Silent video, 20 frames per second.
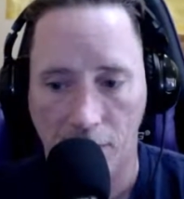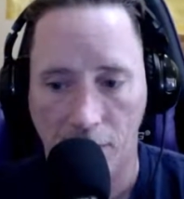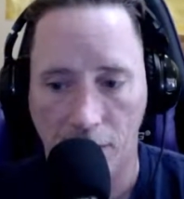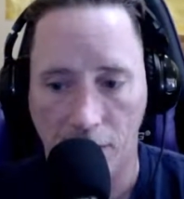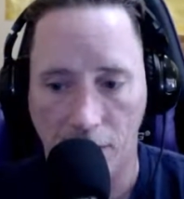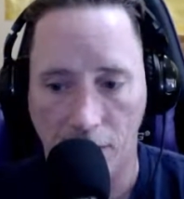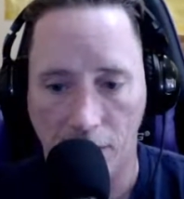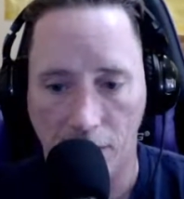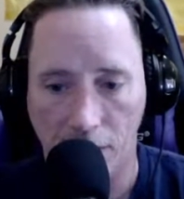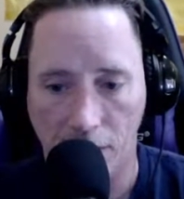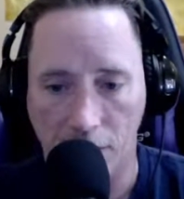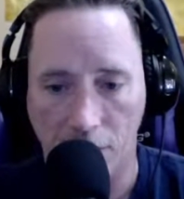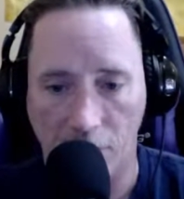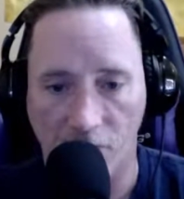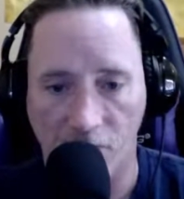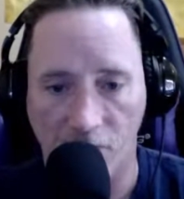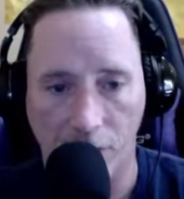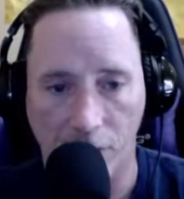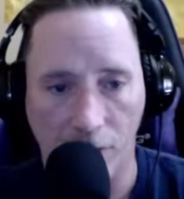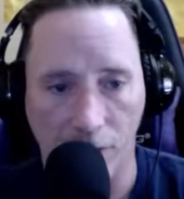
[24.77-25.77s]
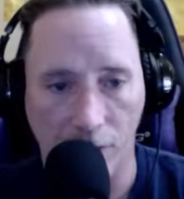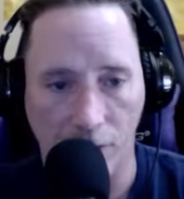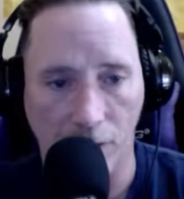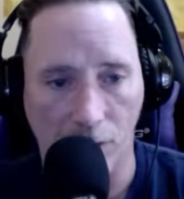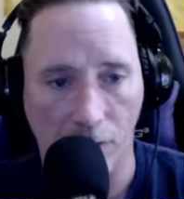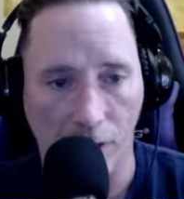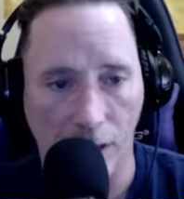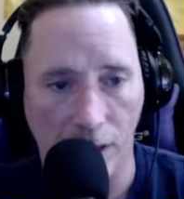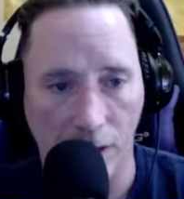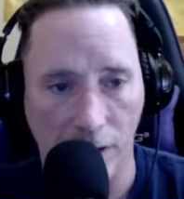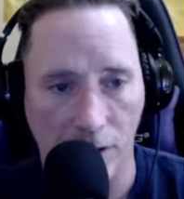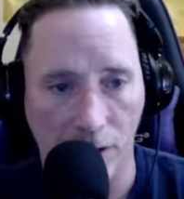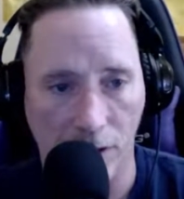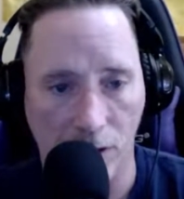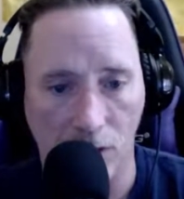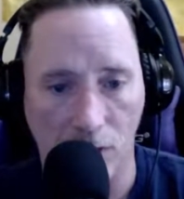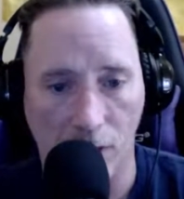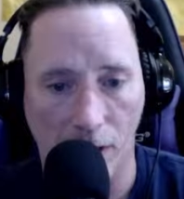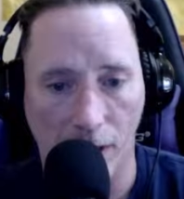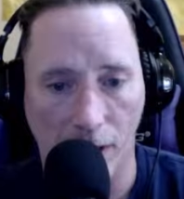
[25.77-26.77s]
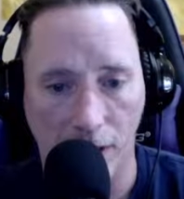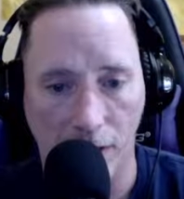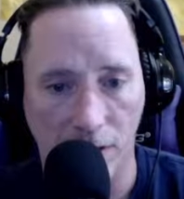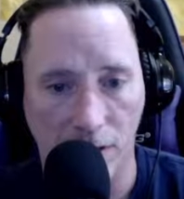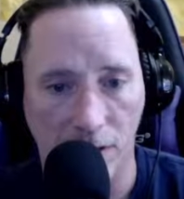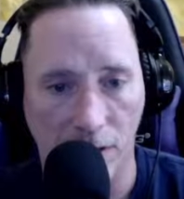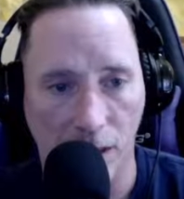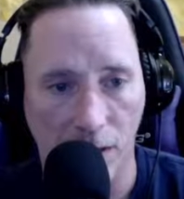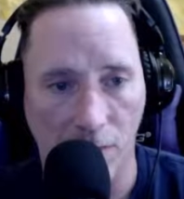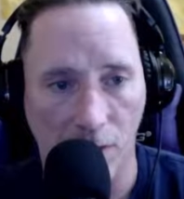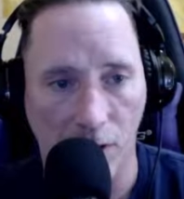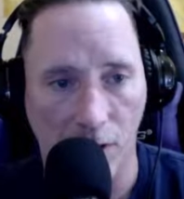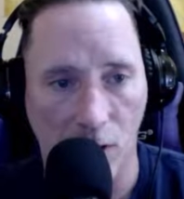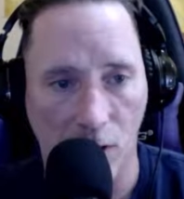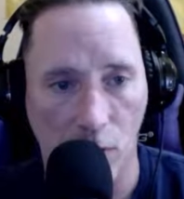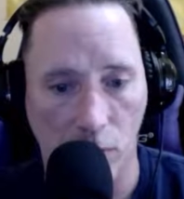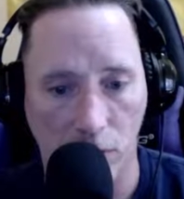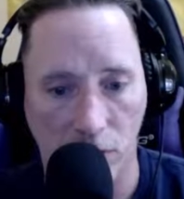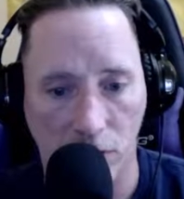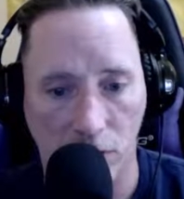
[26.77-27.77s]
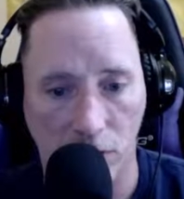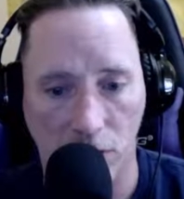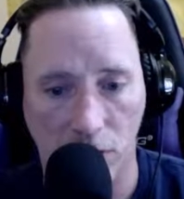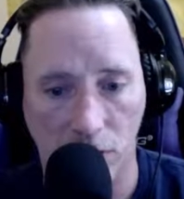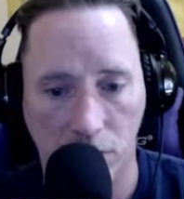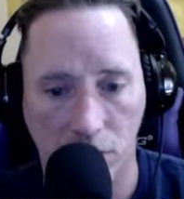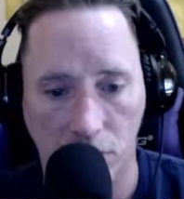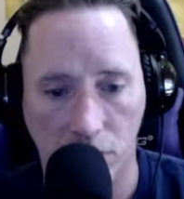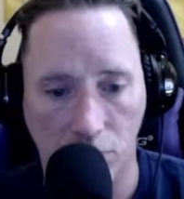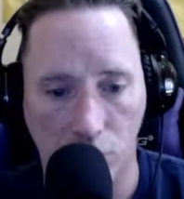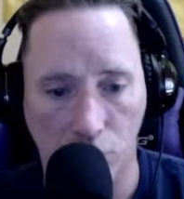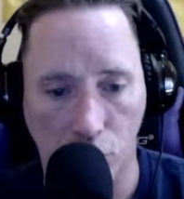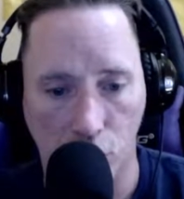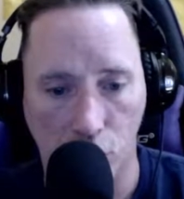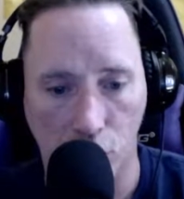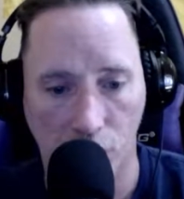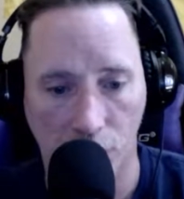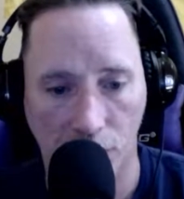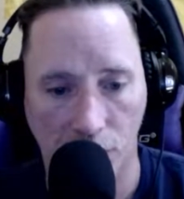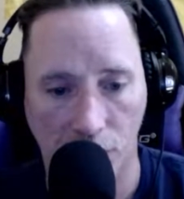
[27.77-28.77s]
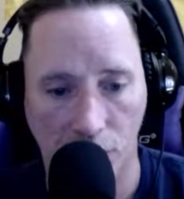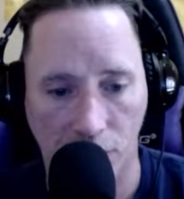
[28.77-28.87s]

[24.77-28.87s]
here configured correctly so I can see my notes. Bruh.